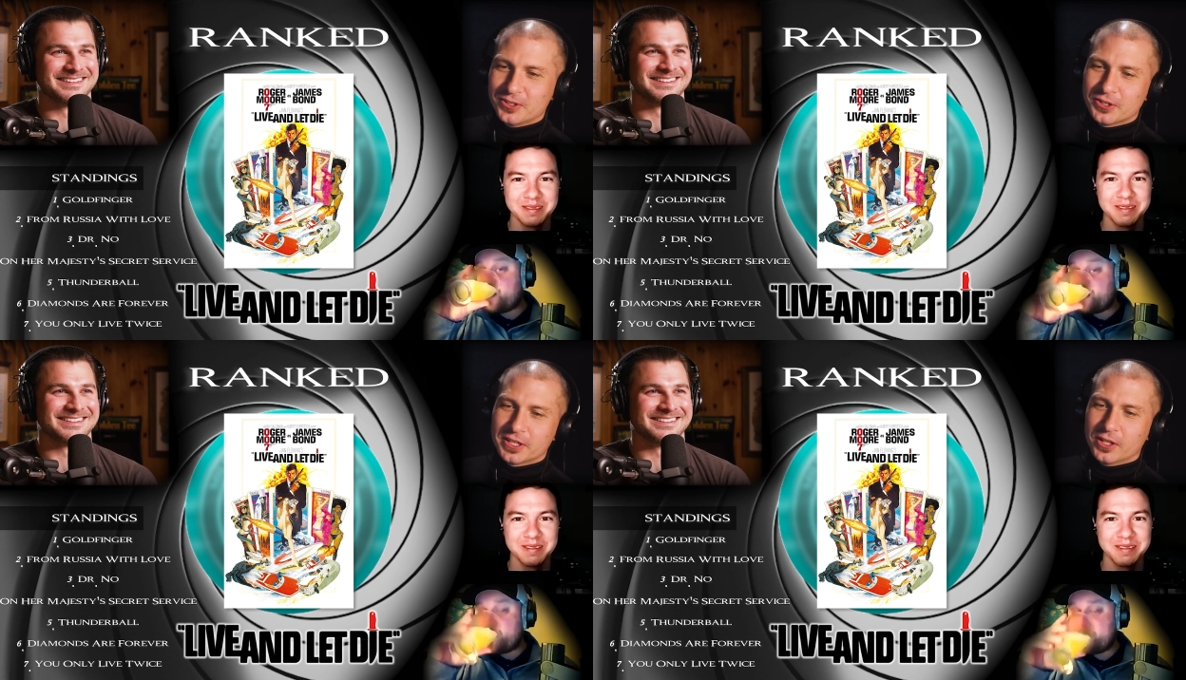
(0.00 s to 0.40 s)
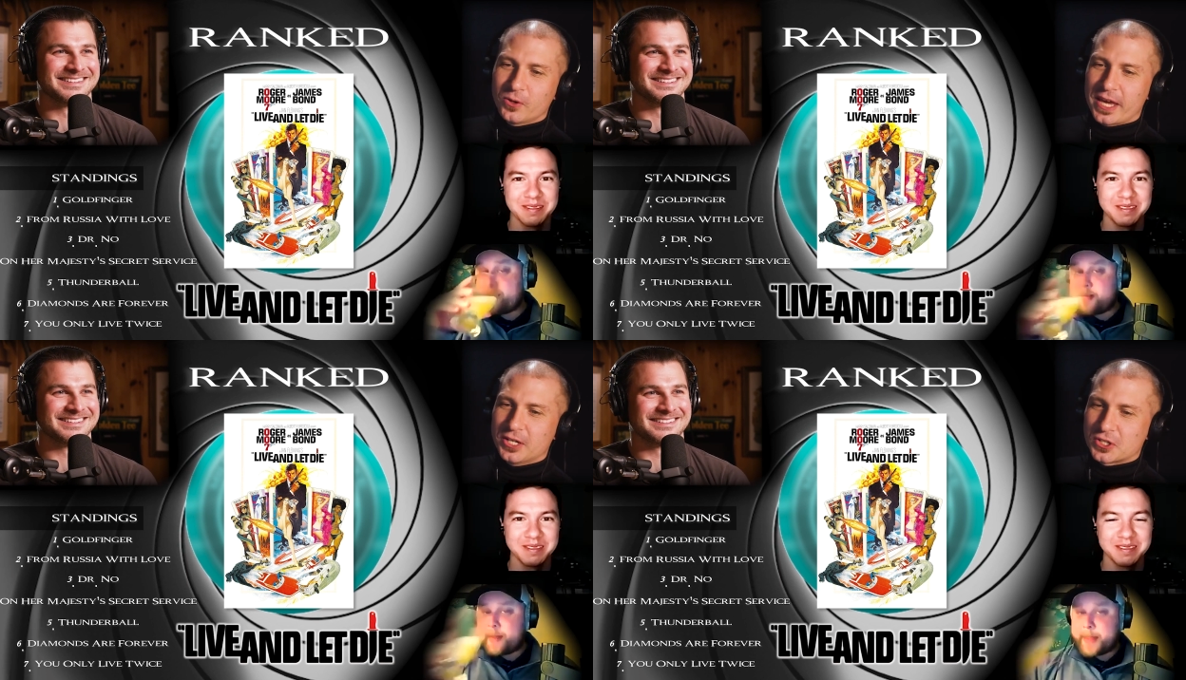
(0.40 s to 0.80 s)
Speaker 1: so during the
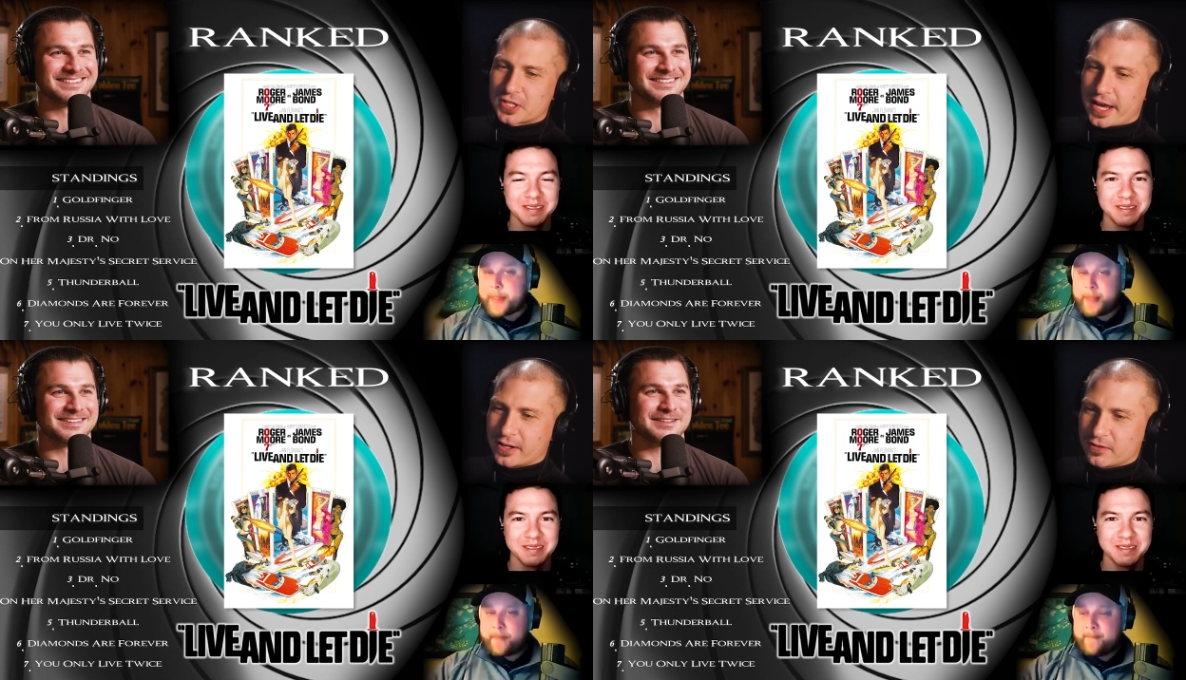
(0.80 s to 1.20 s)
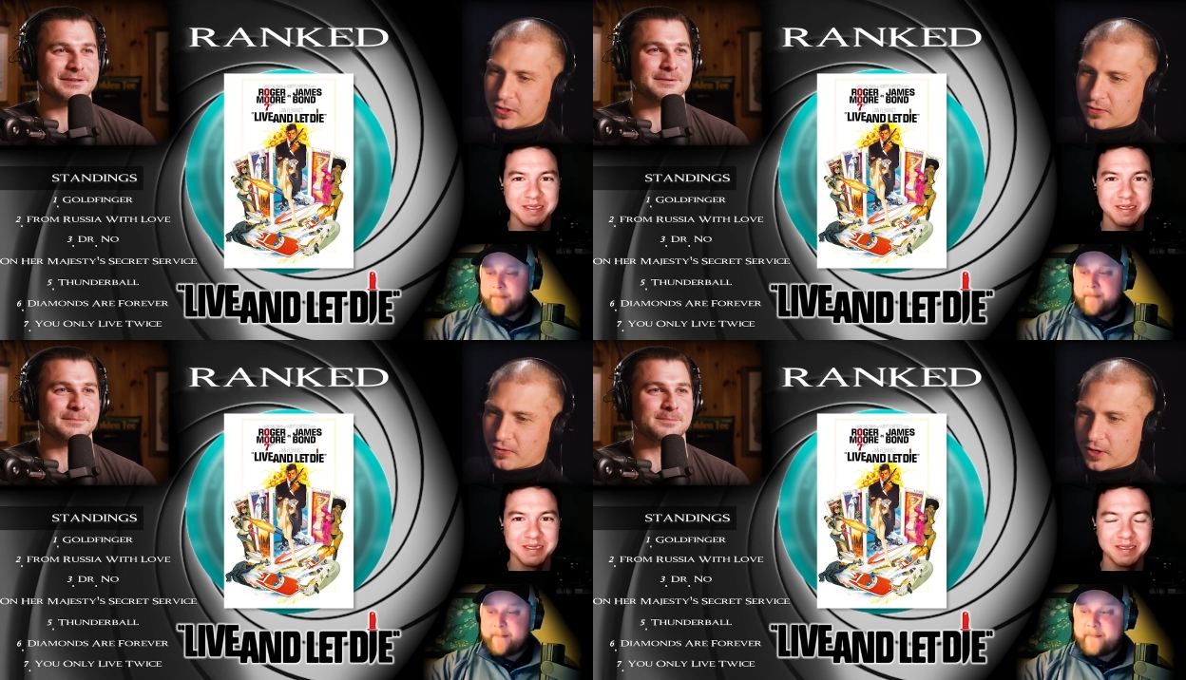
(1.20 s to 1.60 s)
location scouting of
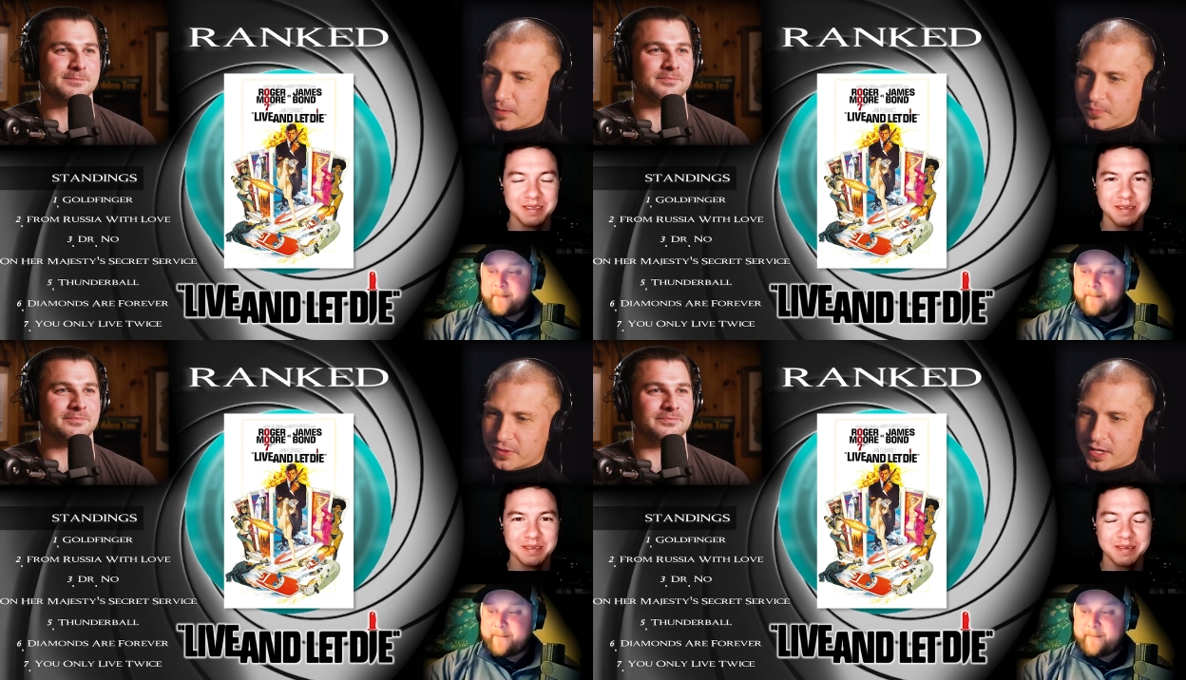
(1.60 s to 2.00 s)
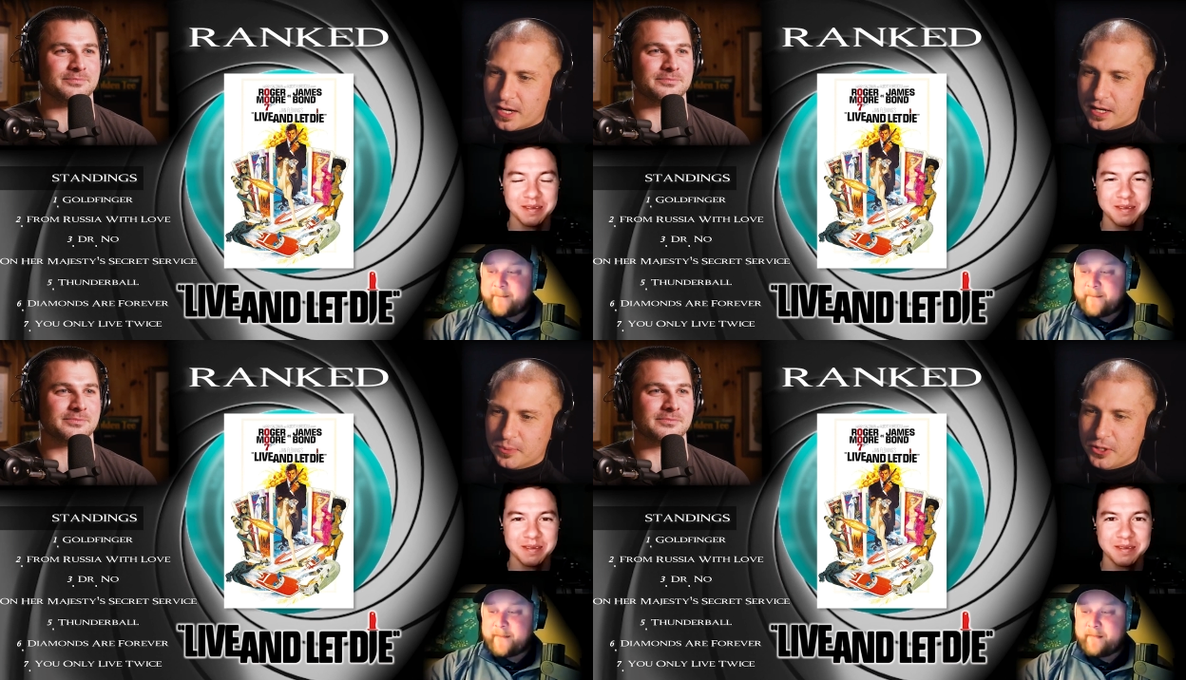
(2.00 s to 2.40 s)
this film,
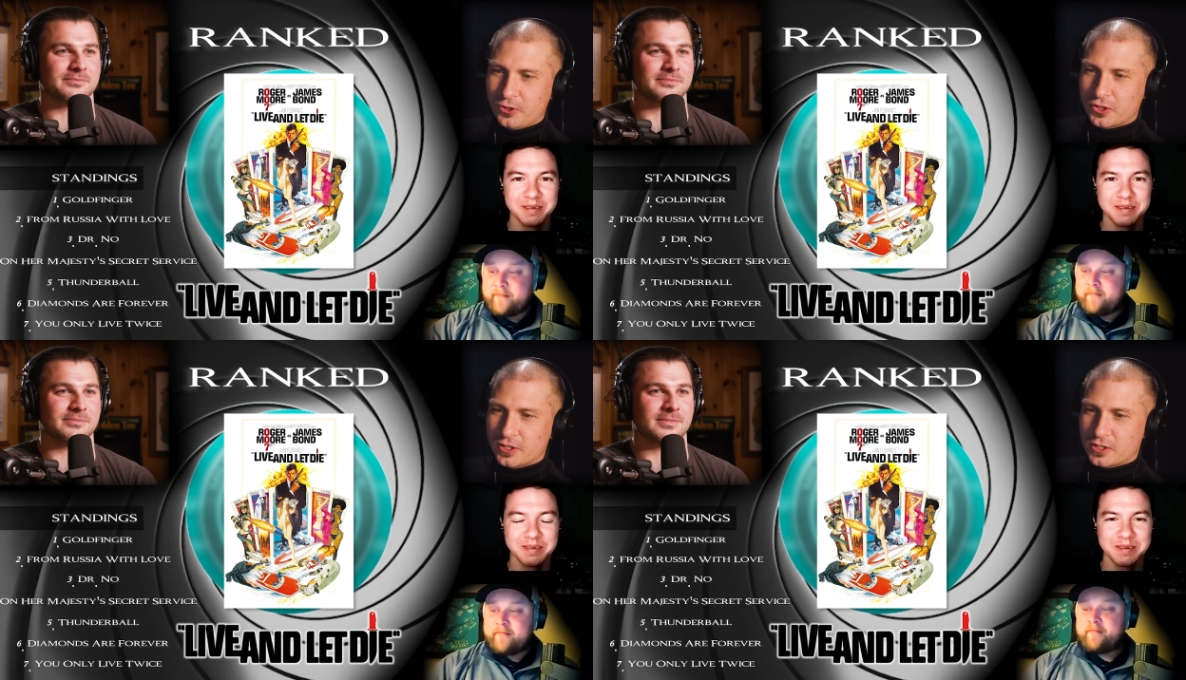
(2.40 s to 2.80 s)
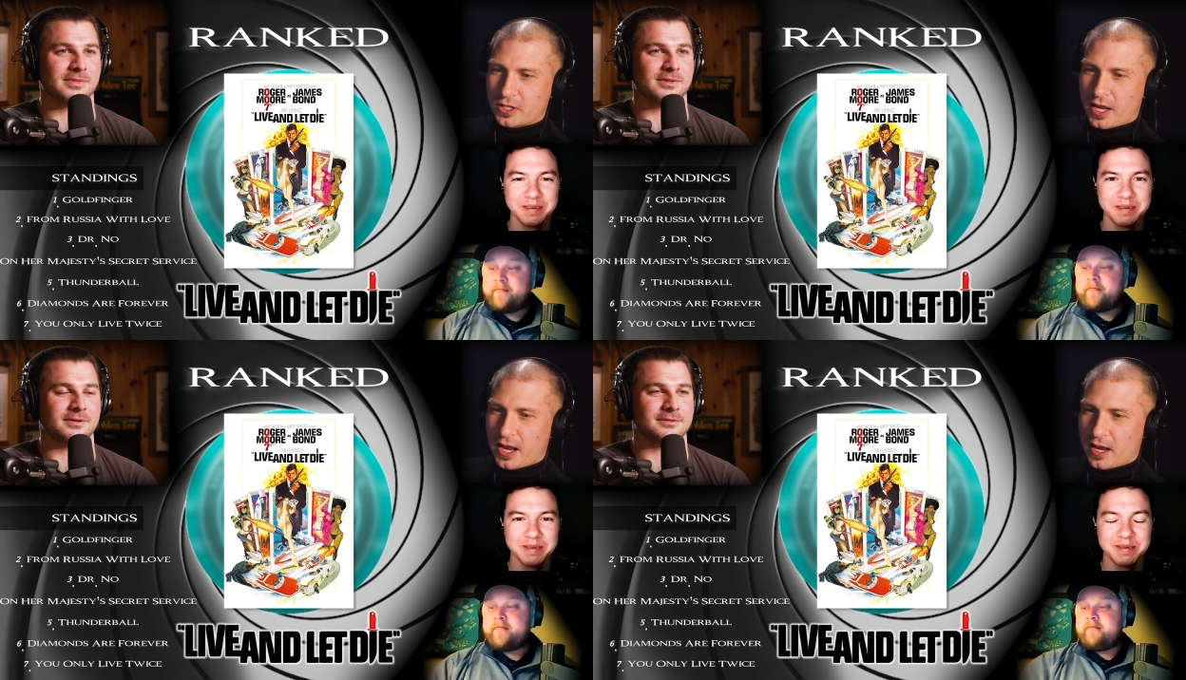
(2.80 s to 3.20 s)
uh, producers
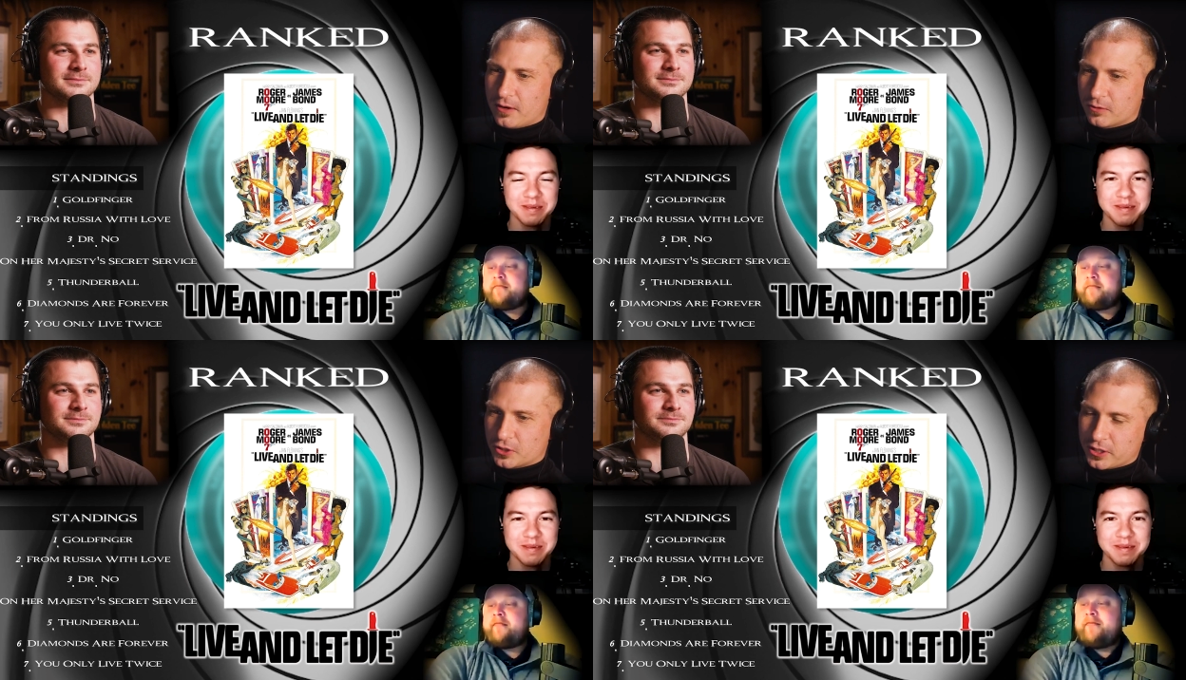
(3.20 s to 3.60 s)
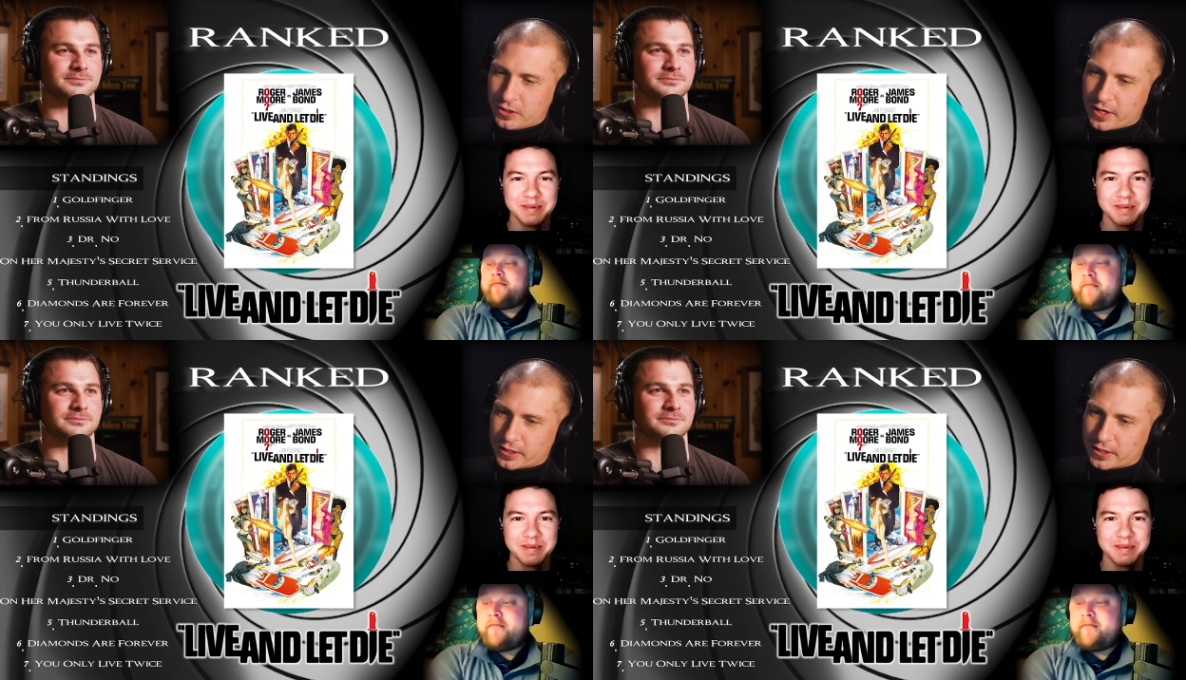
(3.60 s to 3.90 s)
and returning